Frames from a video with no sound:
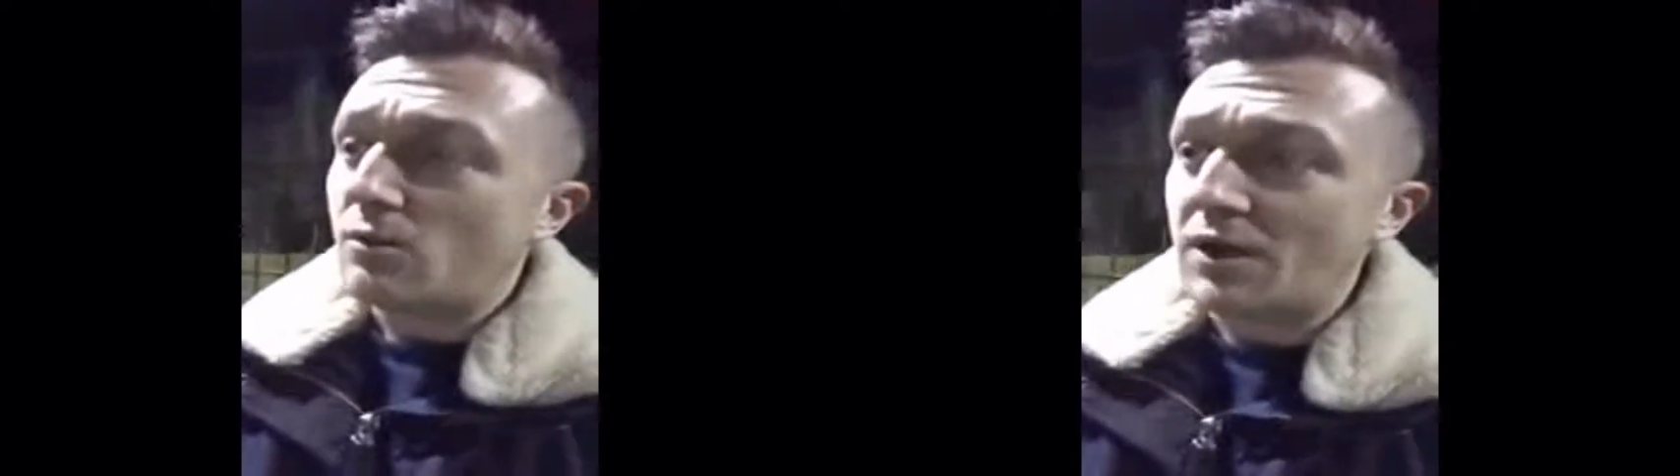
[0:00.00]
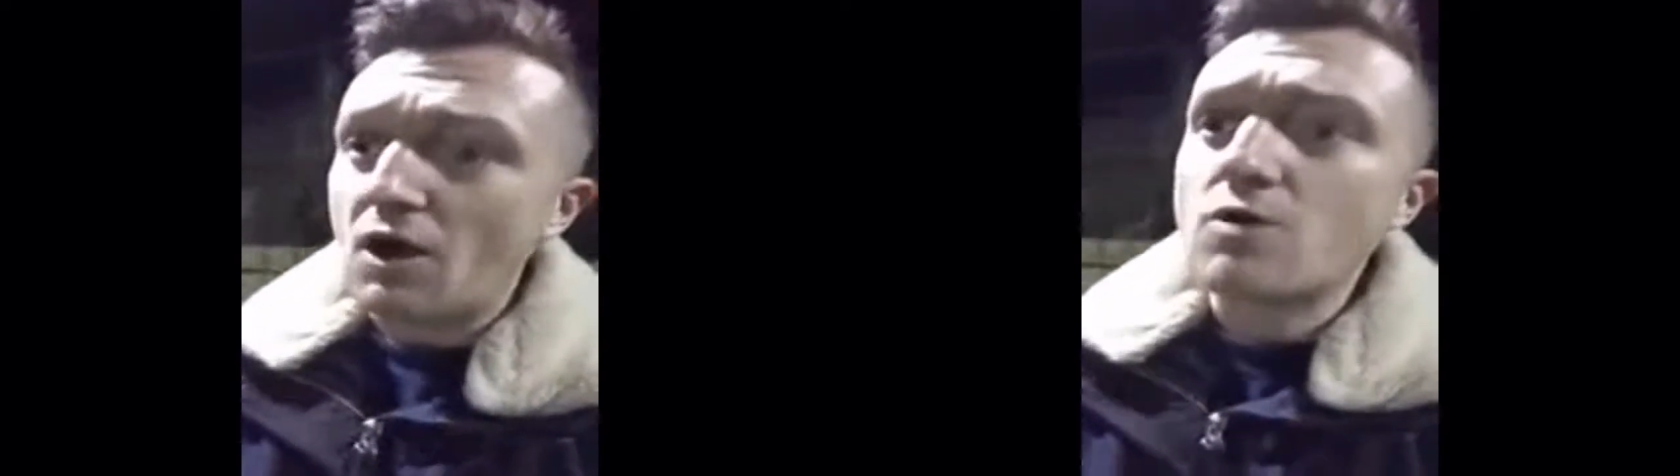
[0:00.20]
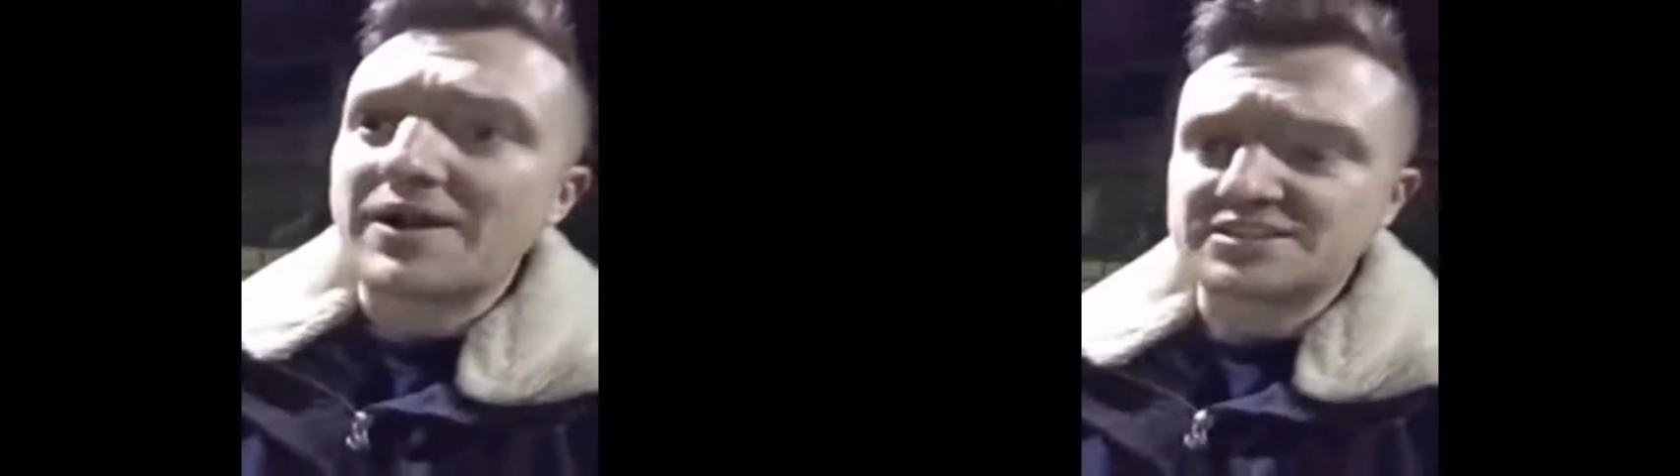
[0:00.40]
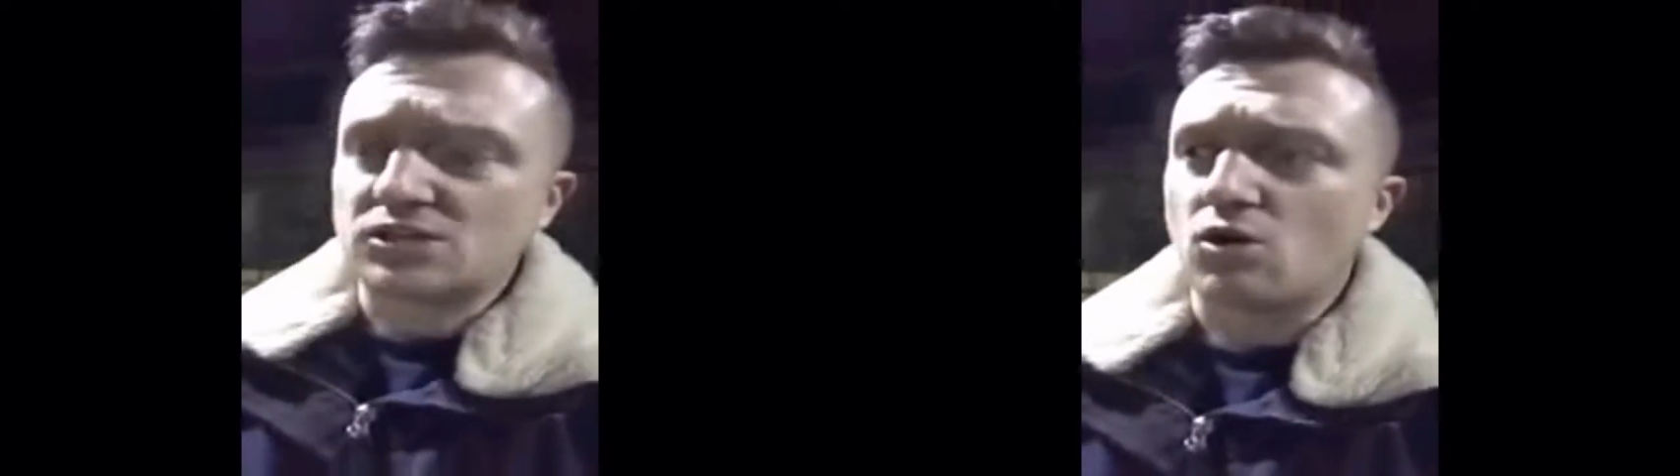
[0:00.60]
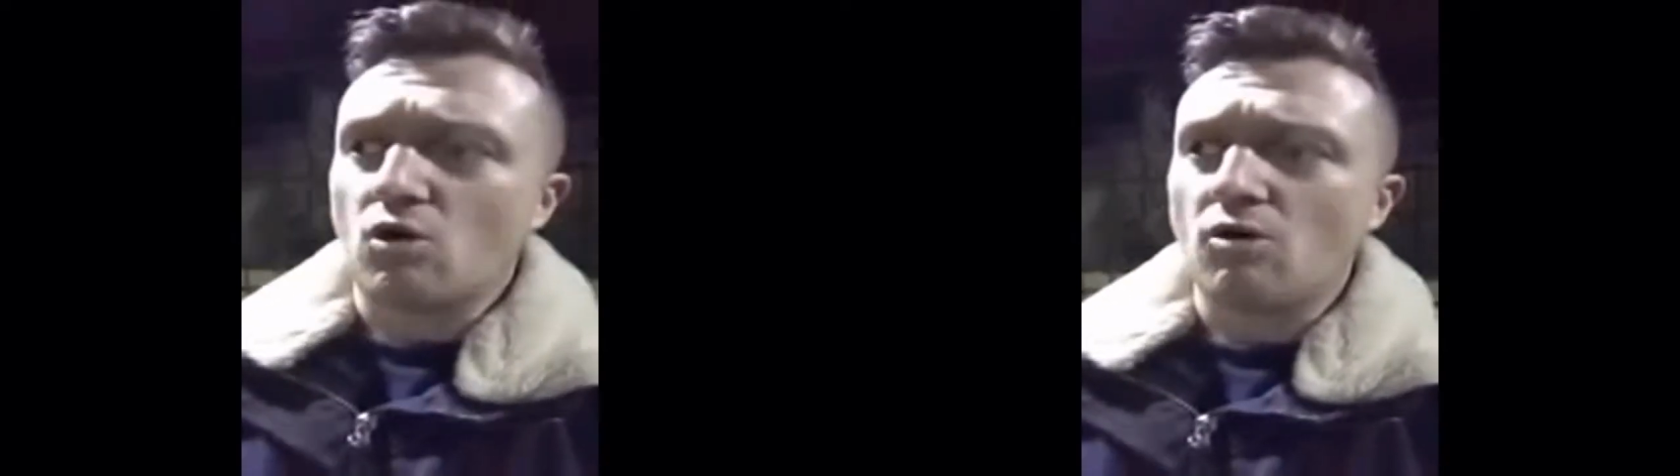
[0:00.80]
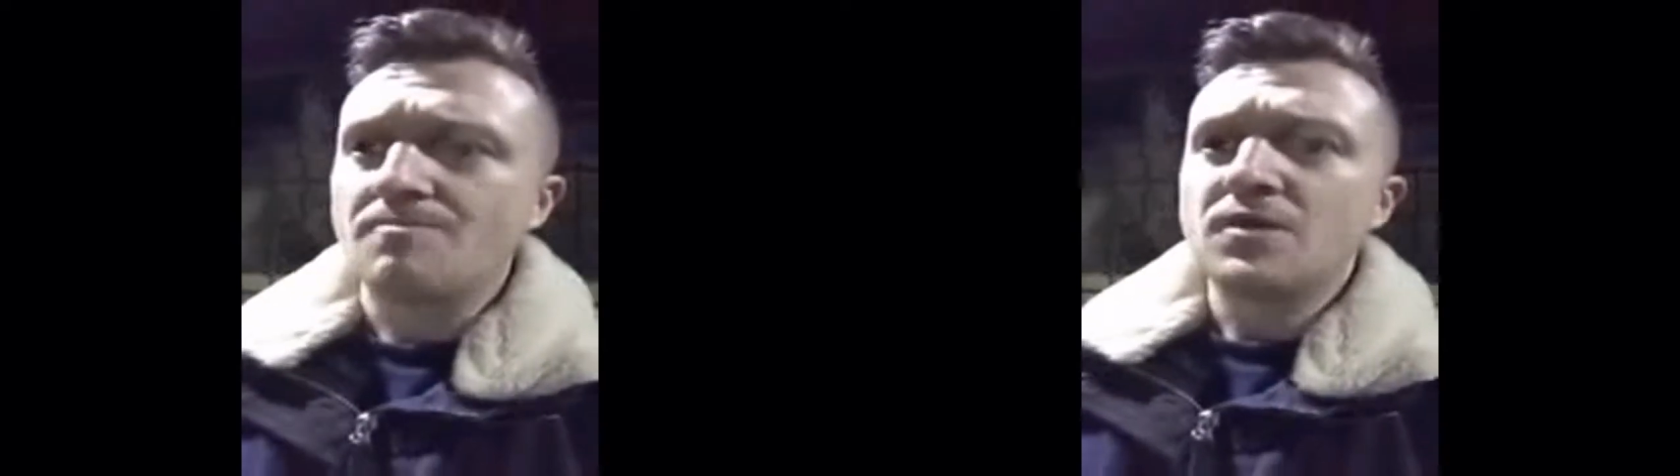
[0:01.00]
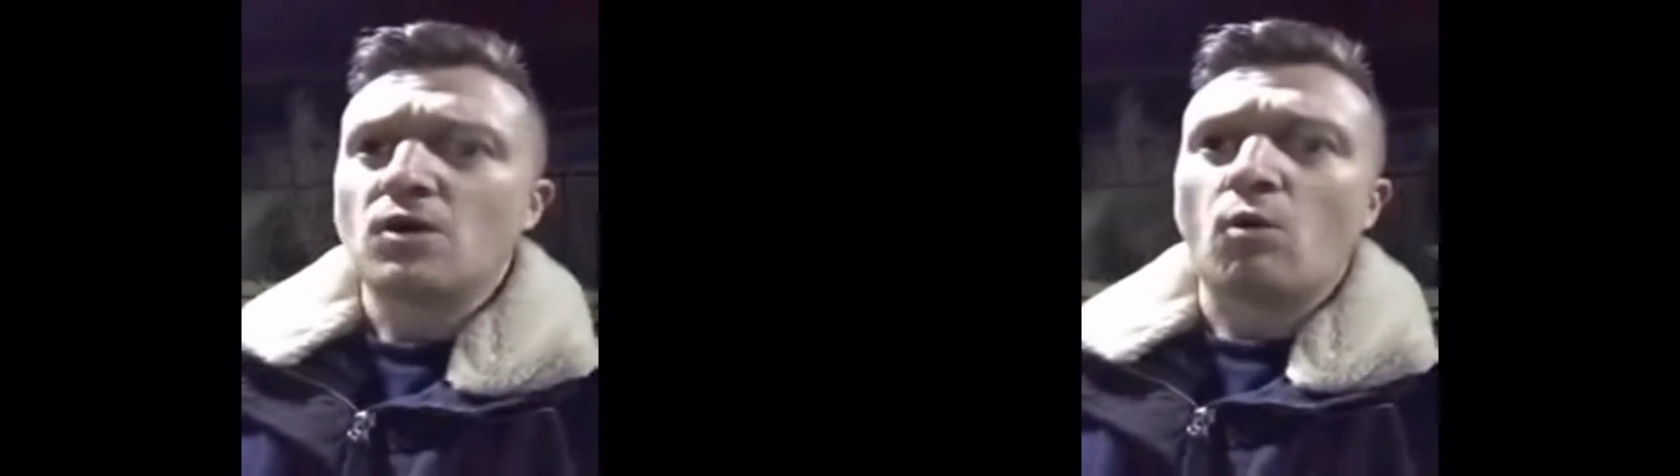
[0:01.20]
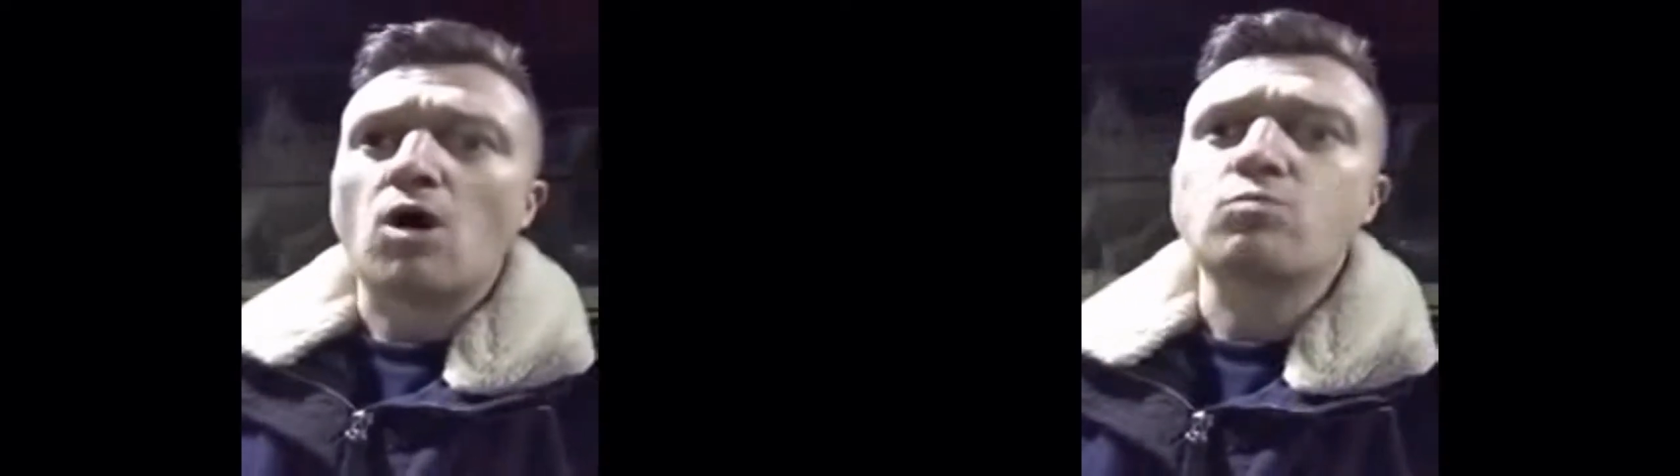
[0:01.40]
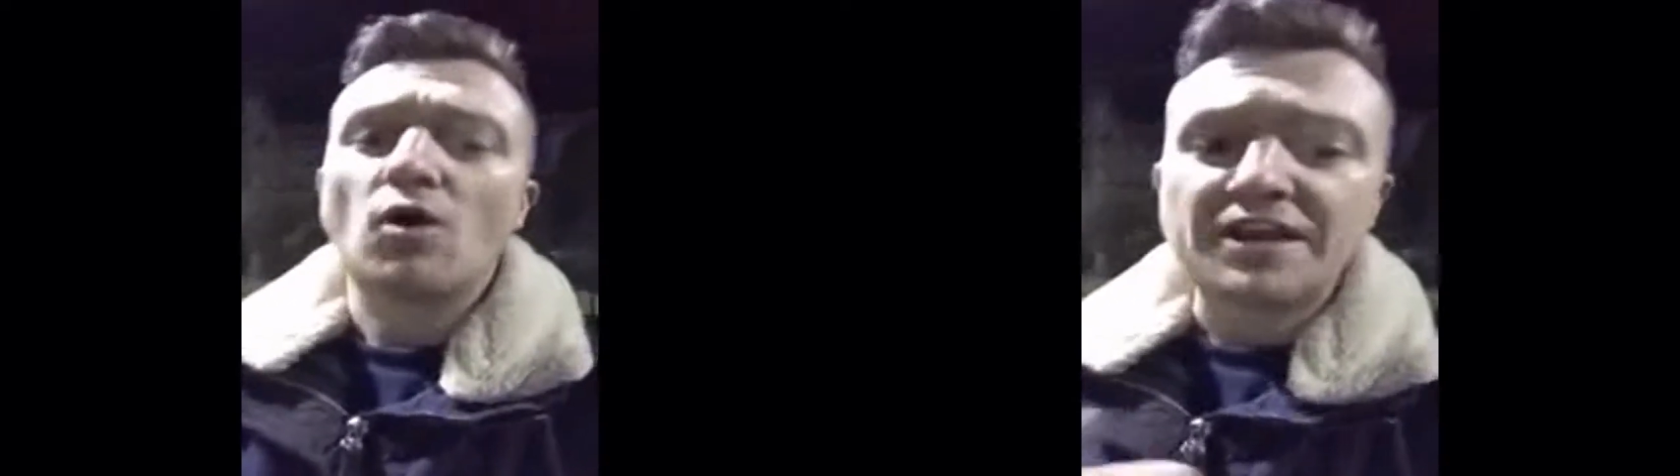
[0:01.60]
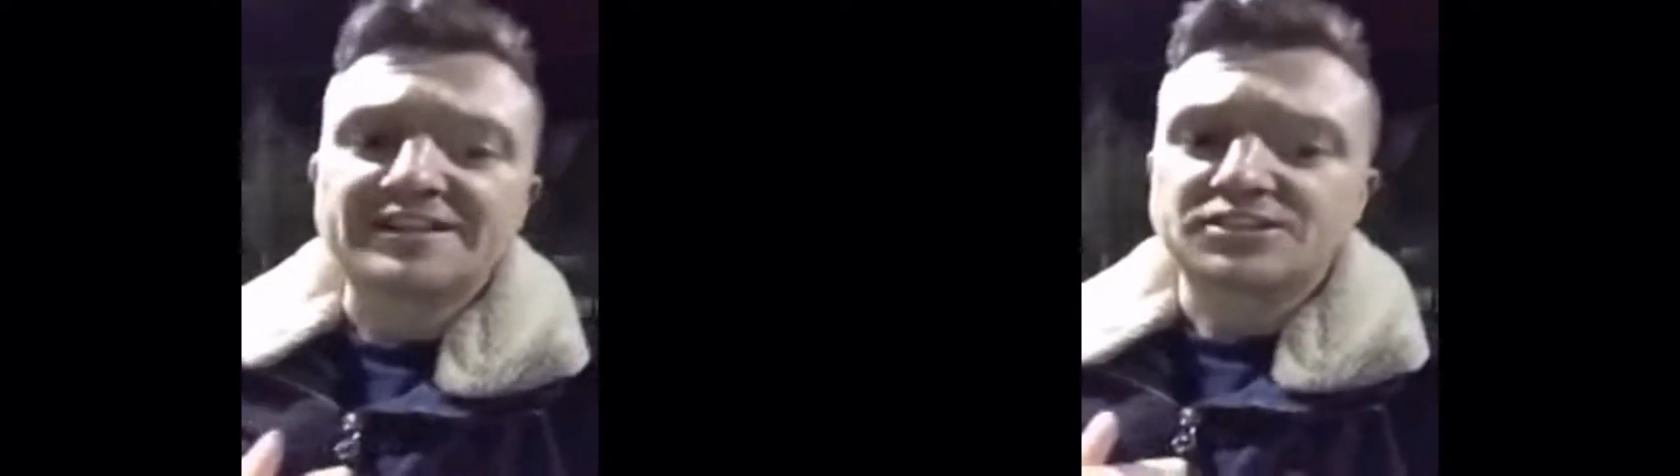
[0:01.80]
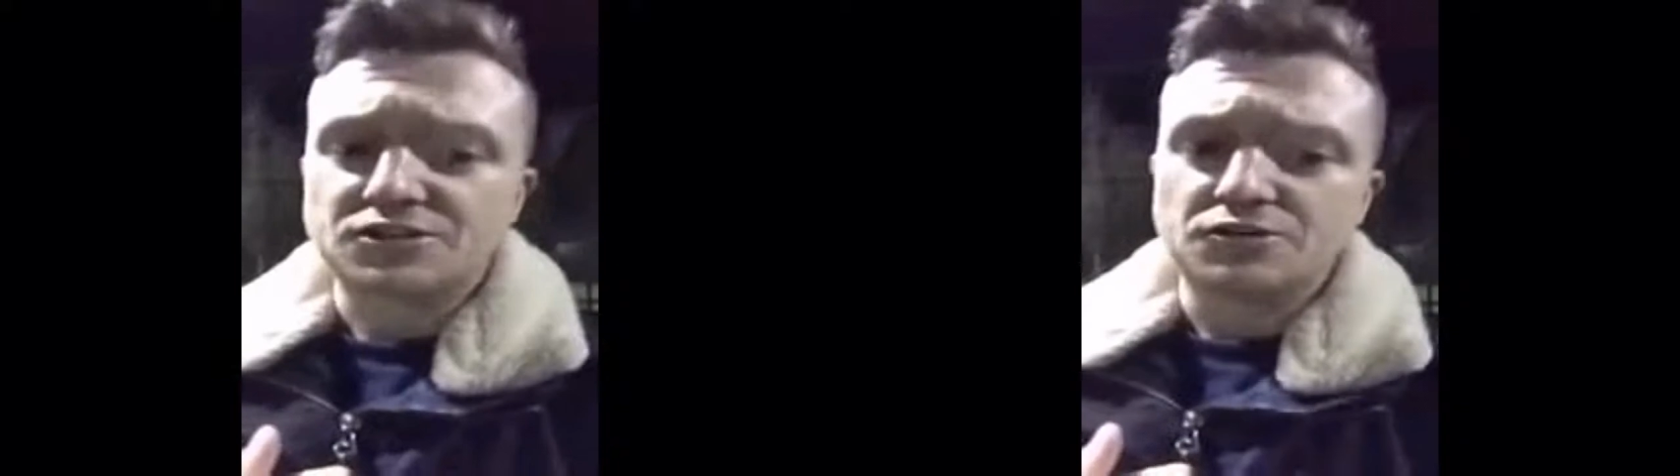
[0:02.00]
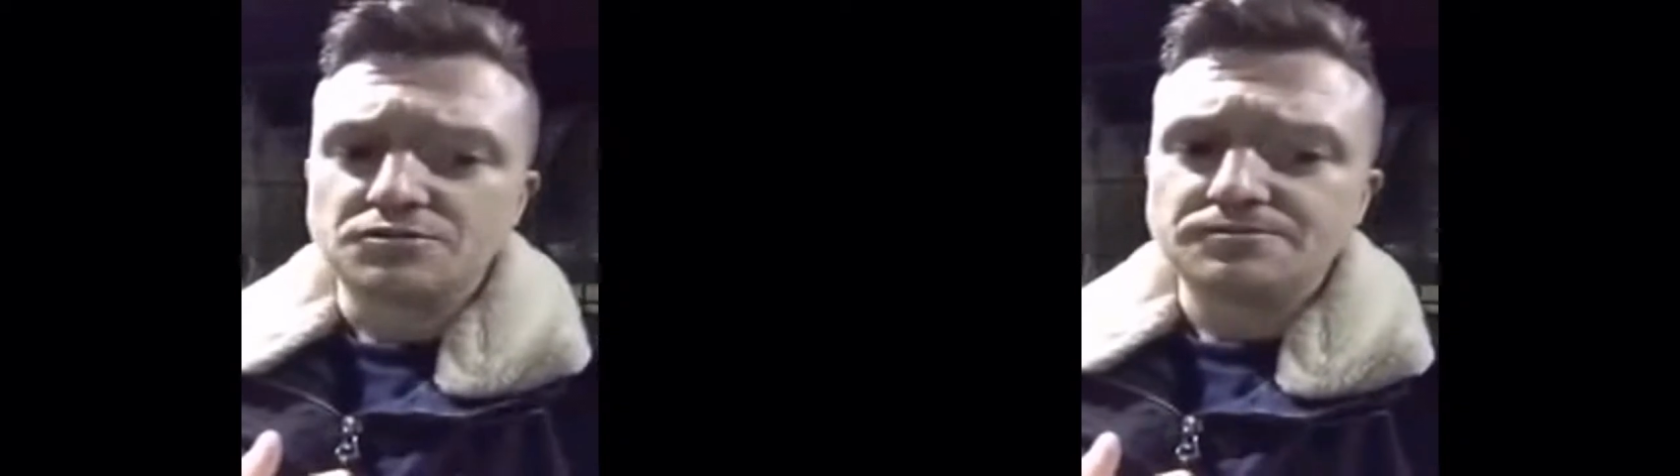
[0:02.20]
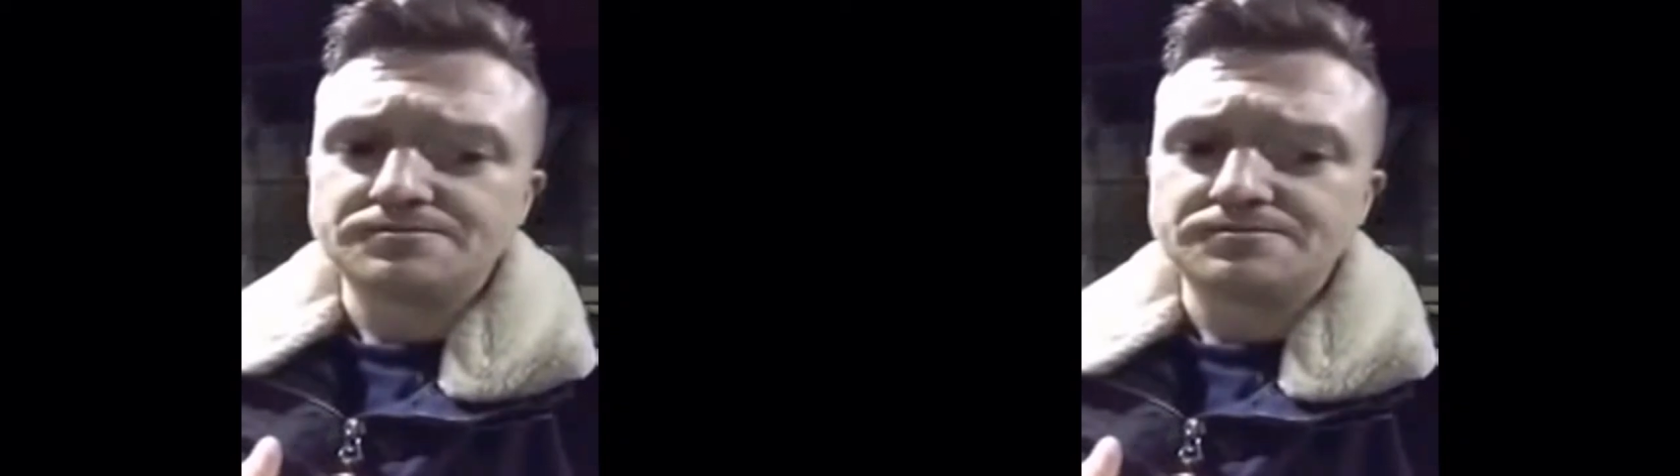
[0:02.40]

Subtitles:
I went to court, what I wanted to do